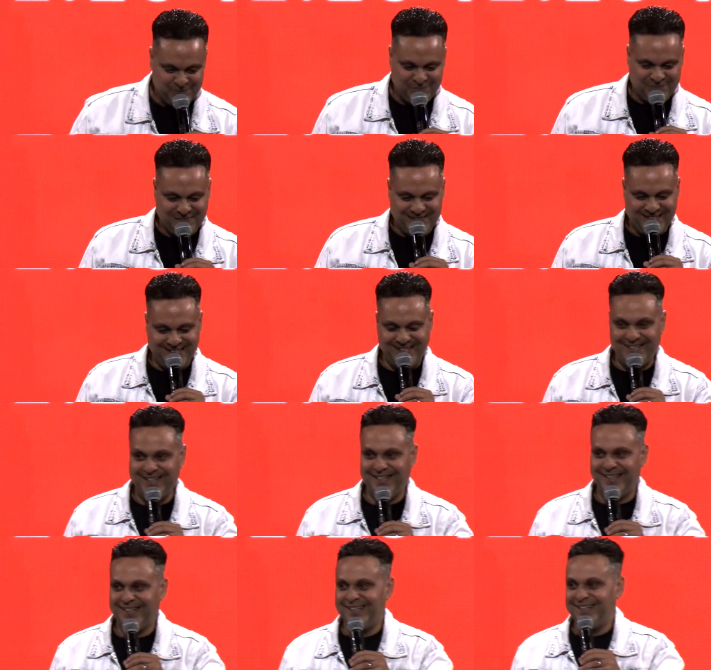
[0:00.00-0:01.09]

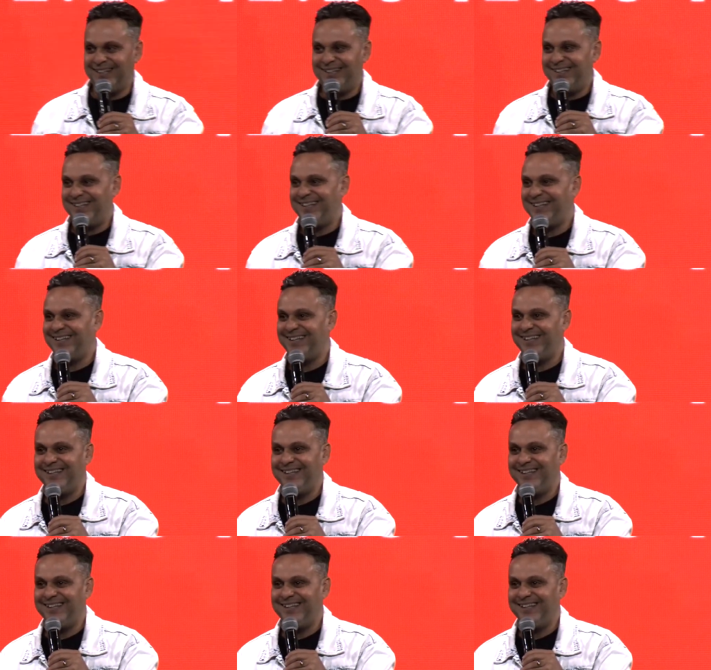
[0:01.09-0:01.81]
[no speech]